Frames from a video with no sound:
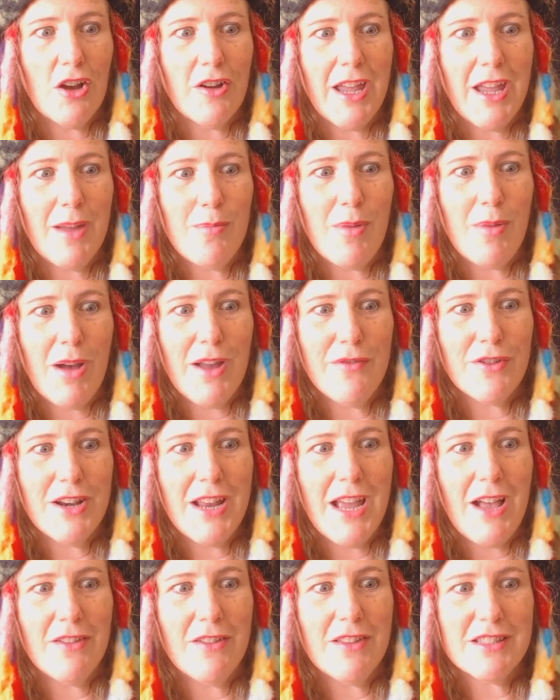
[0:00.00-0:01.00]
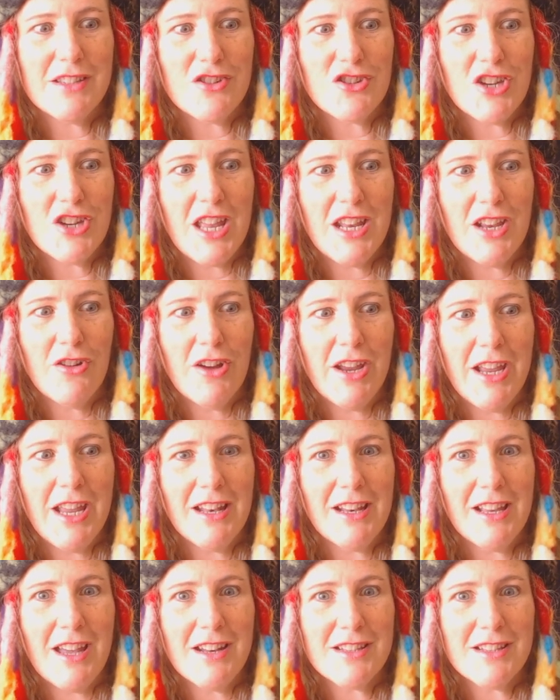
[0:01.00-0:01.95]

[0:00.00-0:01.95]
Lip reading: Okay, bye for now. This is Shannon Kringen,